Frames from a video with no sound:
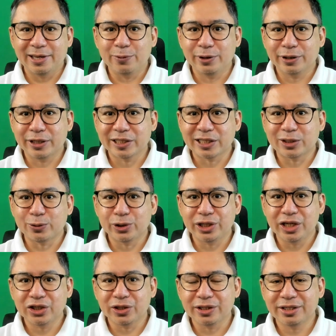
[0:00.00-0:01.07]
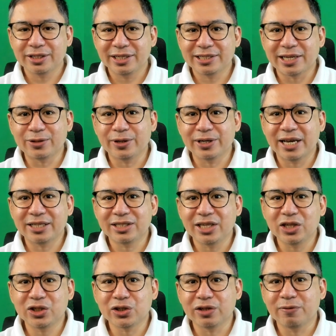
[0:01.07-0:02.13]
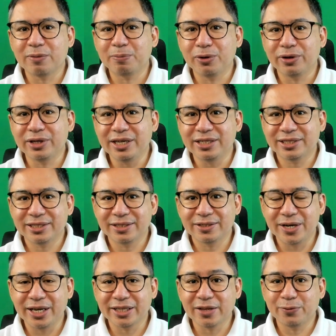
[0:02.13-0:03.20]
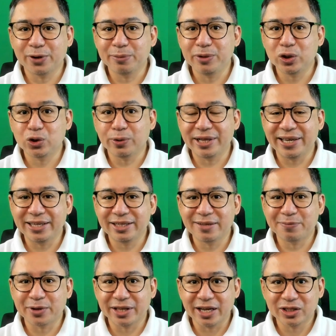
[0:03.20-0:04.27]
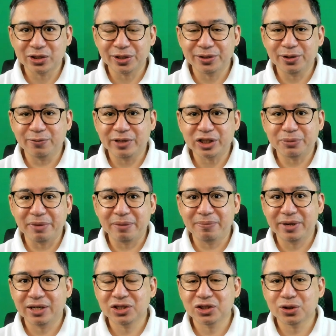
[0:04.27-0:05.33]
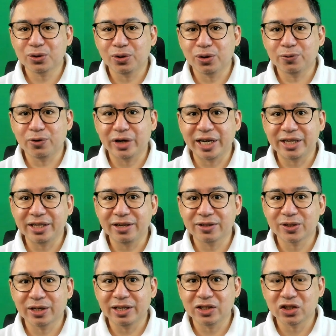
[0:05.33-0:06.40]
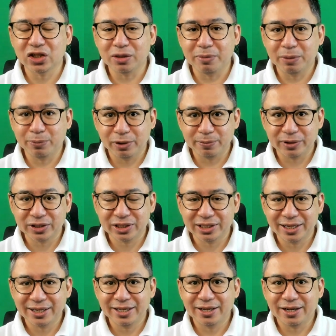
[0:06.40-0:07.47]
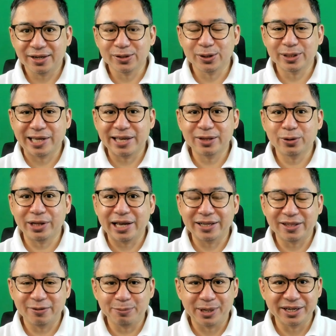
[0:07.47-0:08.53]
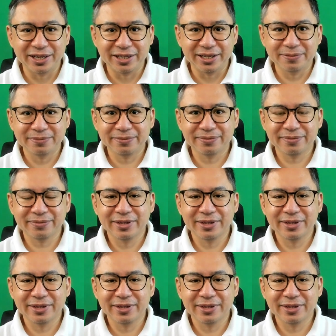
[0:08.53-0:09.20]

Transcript: A workers' association is an organization of employees created for mutual aid and protection of its members or for any other legitimate purpose other than collective bargaining.